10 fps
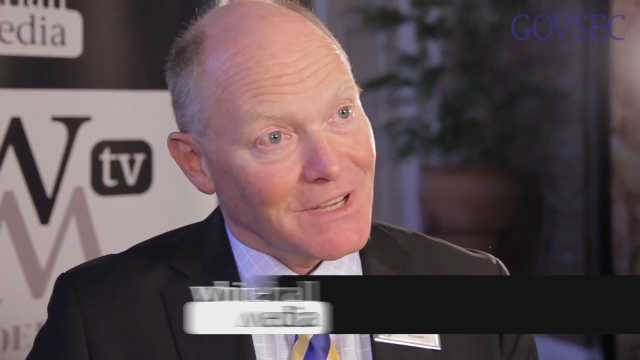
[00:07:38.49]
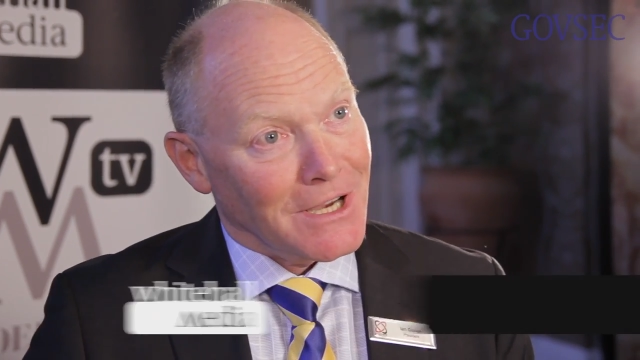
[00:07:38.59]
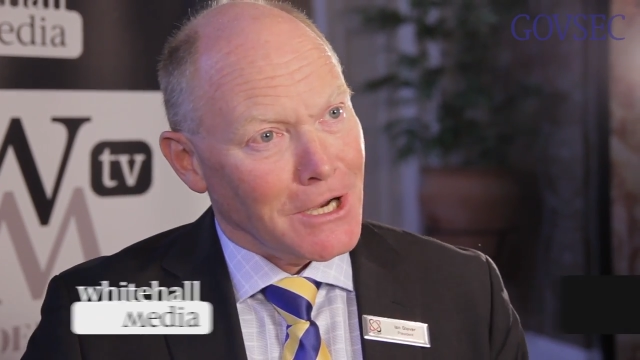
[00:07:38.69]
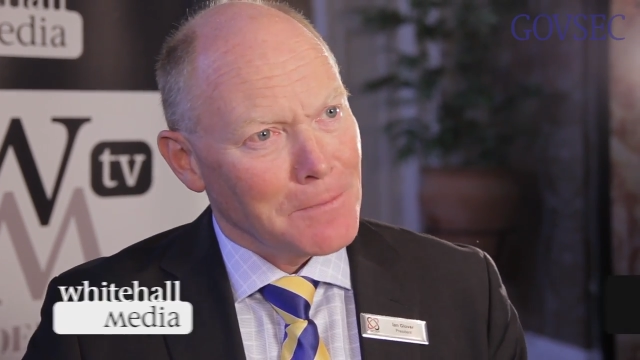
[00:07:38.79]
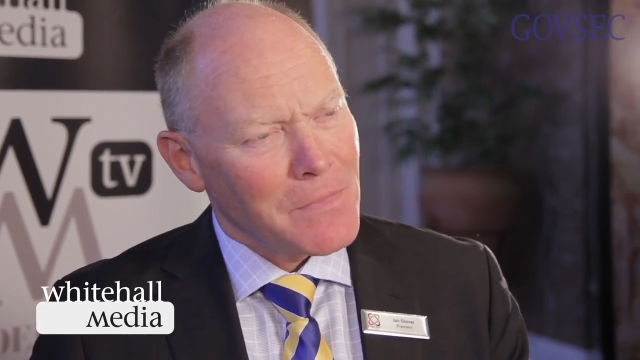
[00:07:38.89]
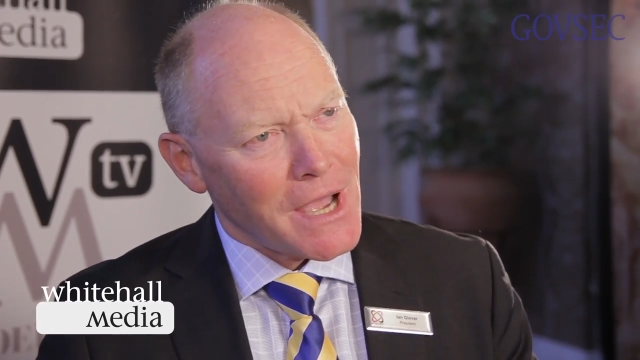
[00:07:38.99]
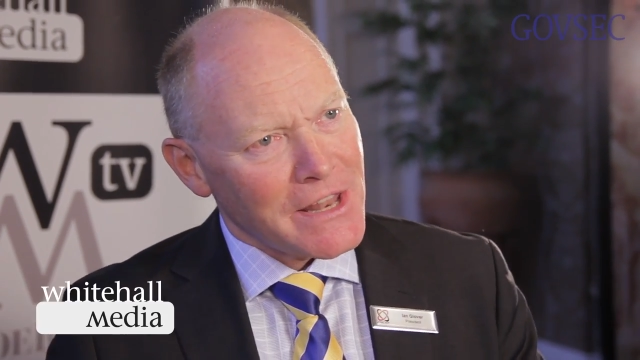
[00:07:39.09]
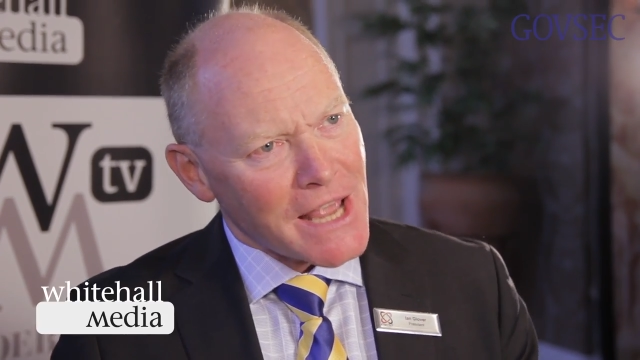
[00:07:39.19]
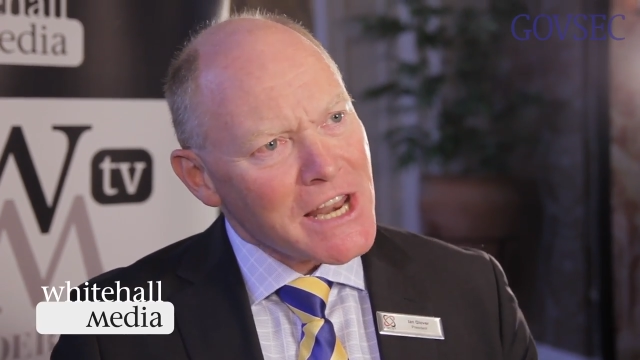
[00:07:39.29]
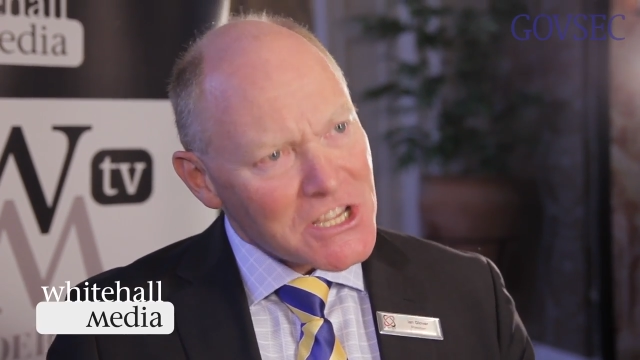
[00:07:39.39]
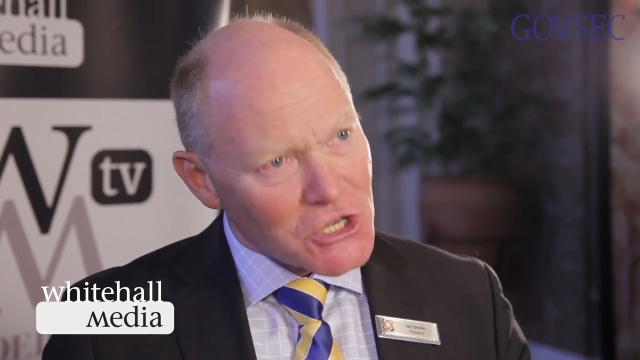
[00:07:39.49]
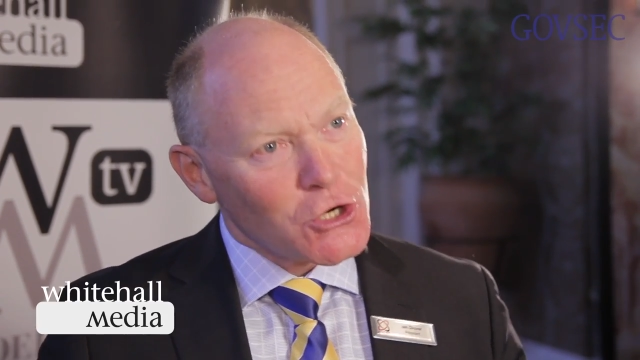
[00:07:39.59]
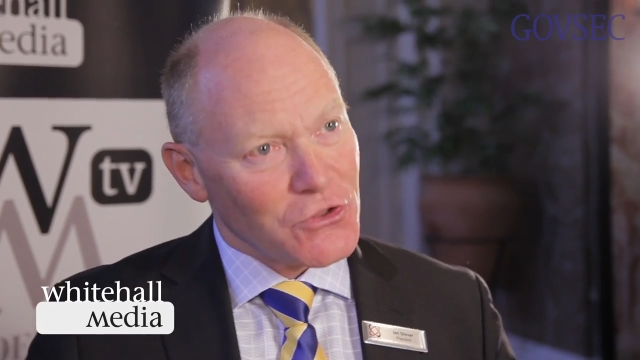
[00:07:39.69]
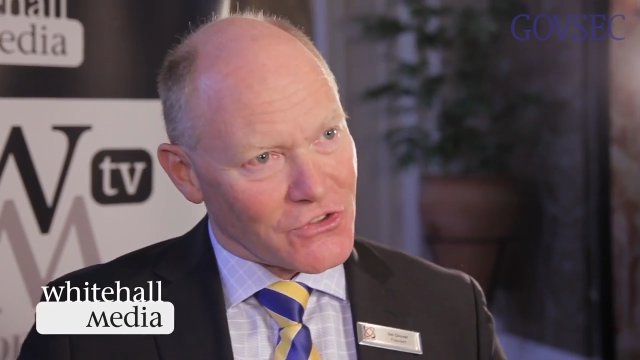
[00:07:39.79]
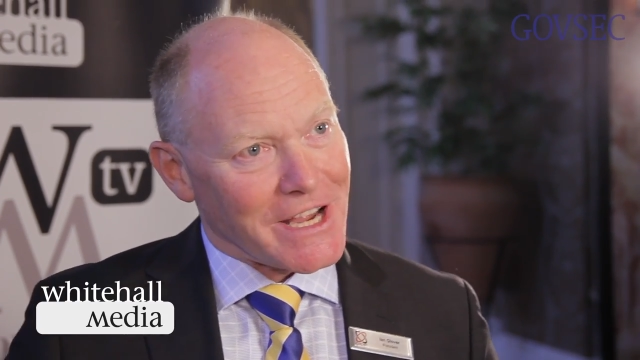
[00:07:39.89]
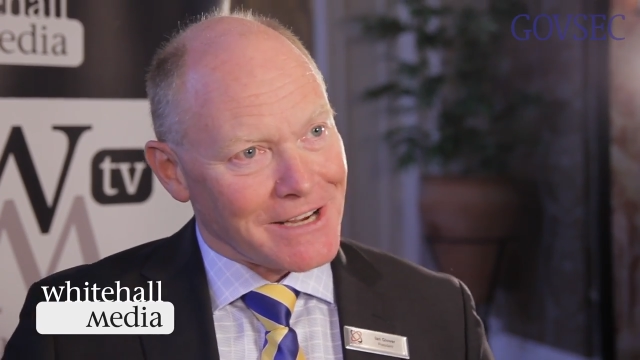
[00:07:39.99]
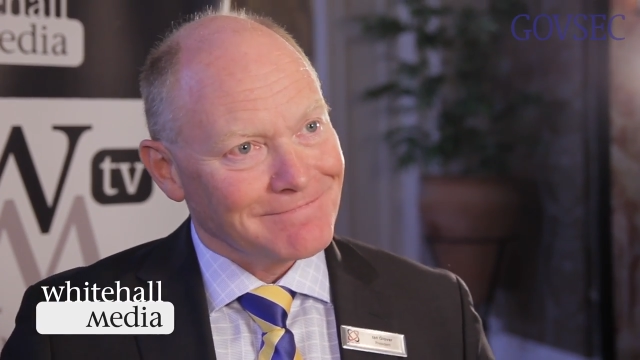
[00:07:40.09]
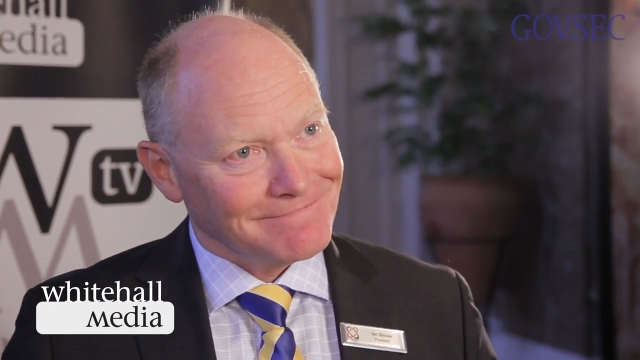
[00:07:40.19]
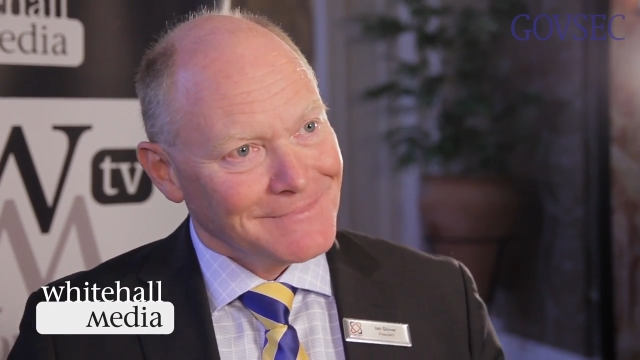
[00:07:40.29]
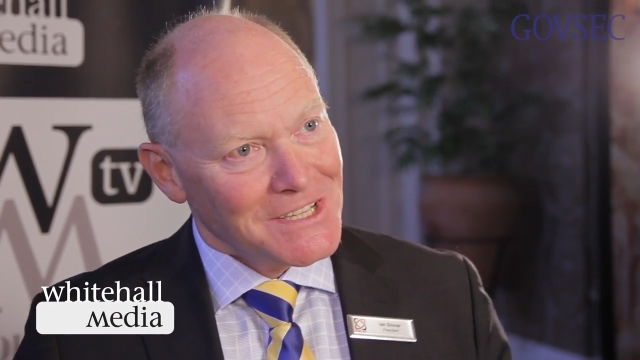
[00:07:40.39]
And that's a good thing.
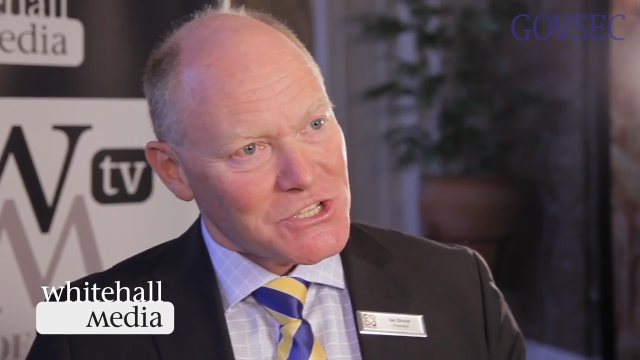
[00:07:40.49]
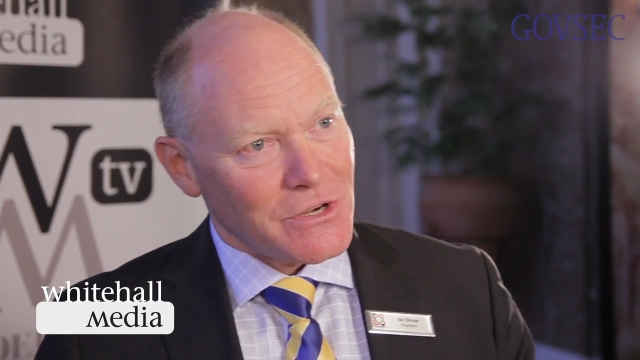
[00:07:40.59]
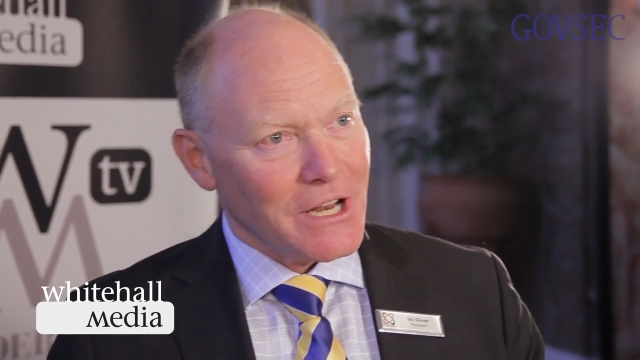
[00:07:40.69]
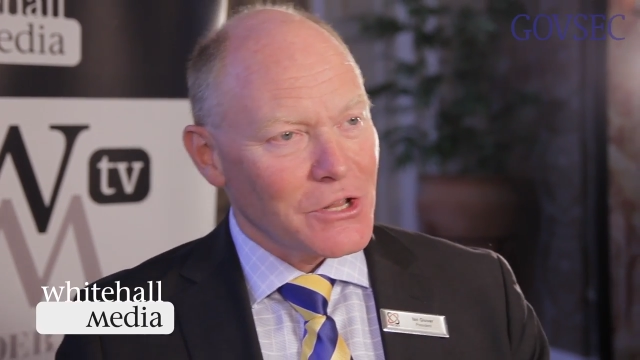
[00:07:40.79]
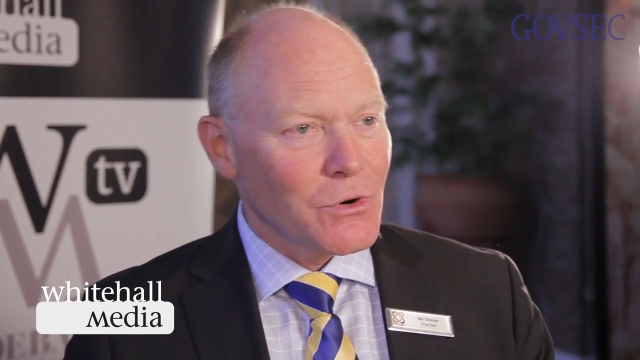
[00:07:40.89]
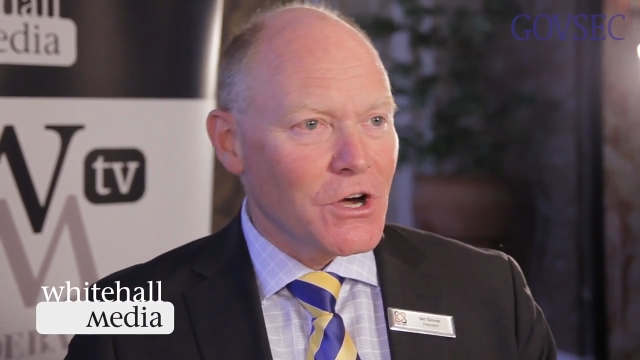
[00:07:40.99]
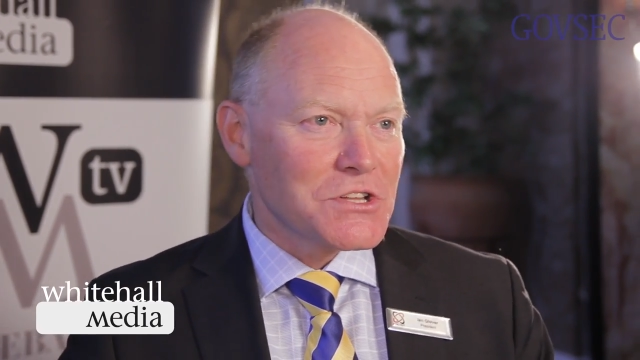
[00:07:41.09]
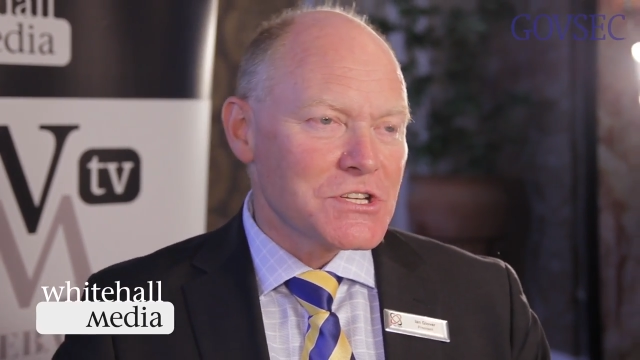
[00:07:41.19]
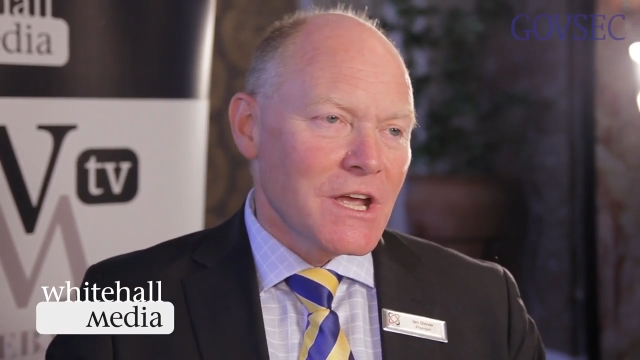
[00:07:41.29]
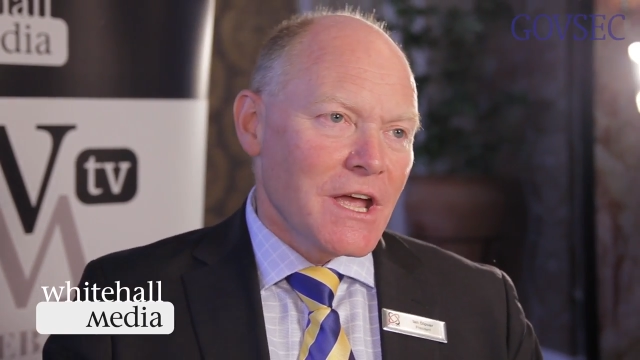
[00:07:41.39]
So in other words,